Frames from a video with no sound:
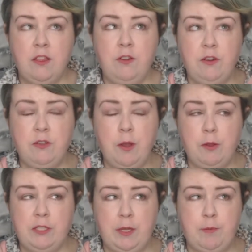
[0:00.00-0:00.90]
Third
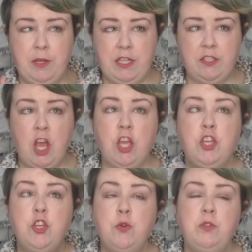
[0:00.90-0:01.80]
tip is
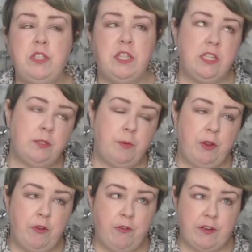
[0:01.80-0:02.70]
use this
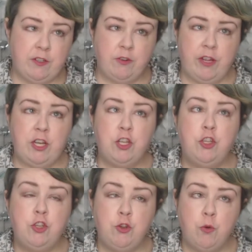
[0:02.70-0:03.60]
Mercury retrograde
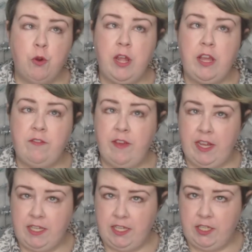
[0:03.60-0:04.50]
to your
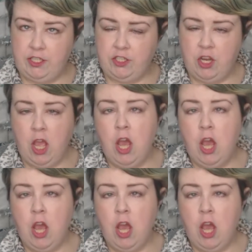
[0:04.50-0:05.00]
advantage.